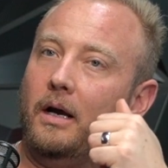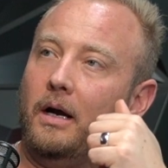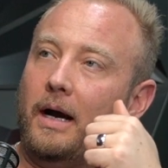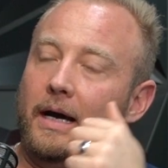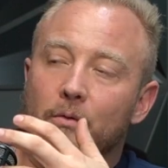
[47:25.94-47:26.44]

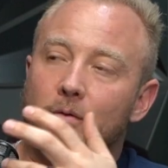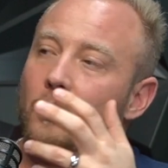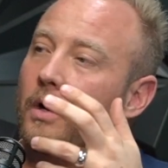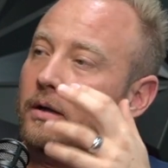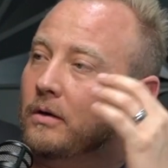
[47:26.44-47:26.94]
I don't
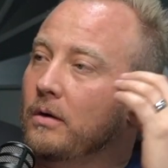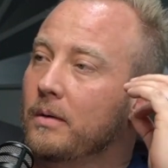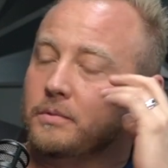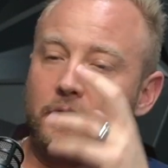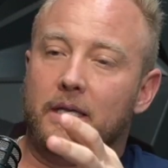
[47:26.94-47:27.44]
know, you know,
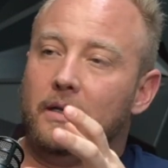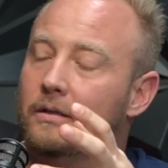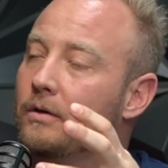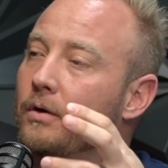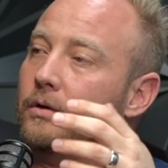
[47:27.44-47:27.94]
I'm just getting
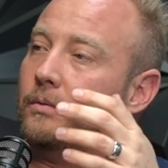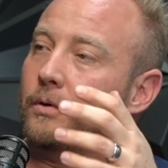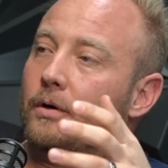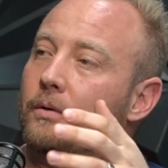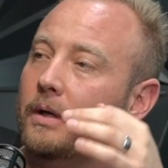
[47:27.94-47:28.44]
to know you,
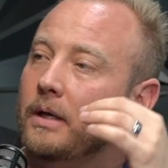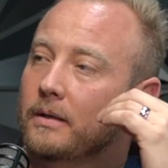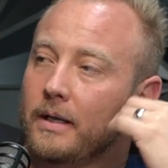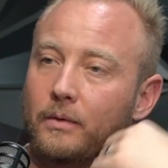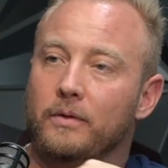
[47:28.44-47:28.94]
bro.
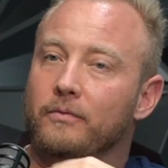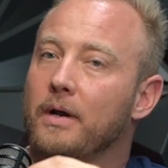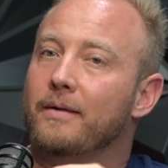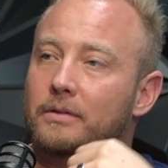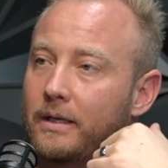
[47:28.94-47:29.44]
And, like, we've
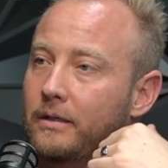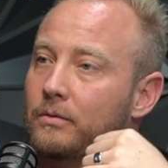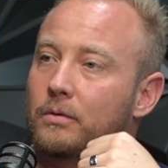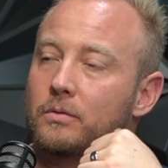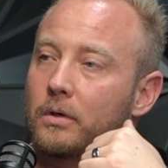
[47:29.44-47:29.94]
gravitated
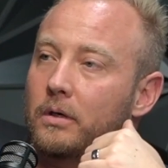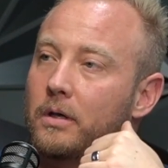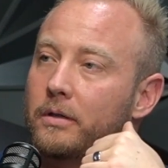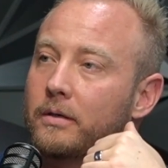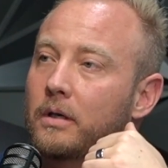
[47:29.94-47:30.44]
towards one
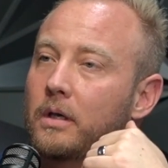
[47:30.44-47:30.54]
another.